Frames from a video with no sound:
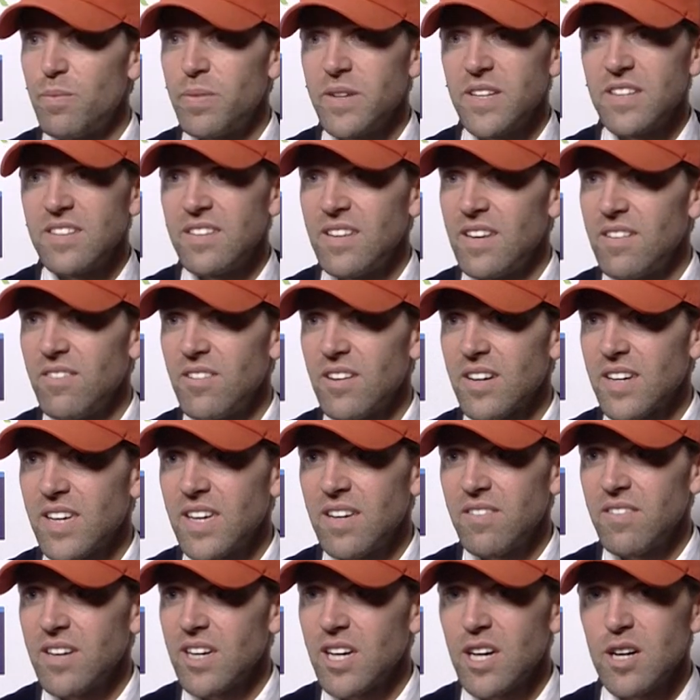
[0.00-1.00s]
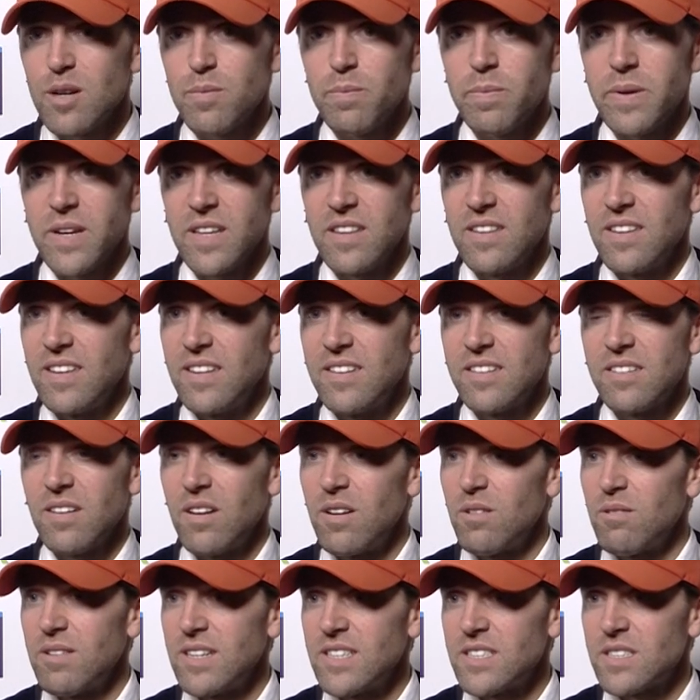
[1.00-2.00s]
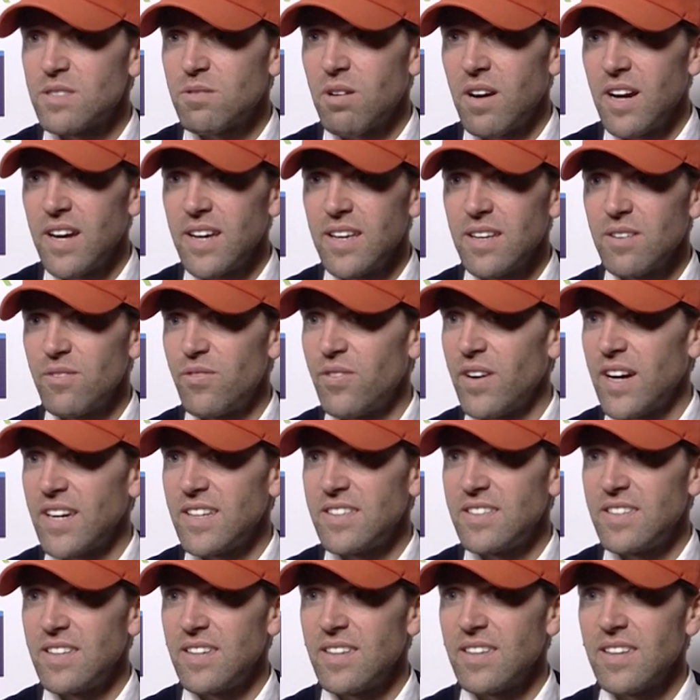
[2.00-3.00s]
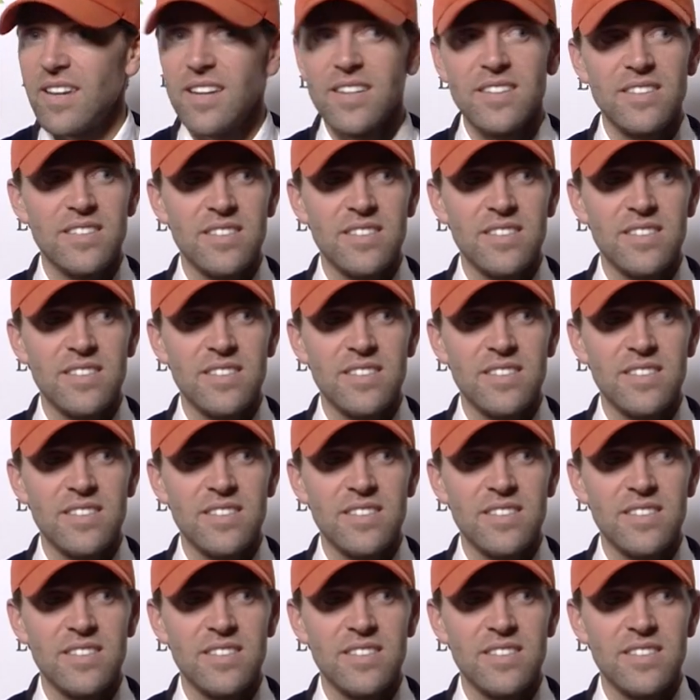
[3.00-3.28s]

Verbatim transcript: he's never giving up and he's always trying, fighting and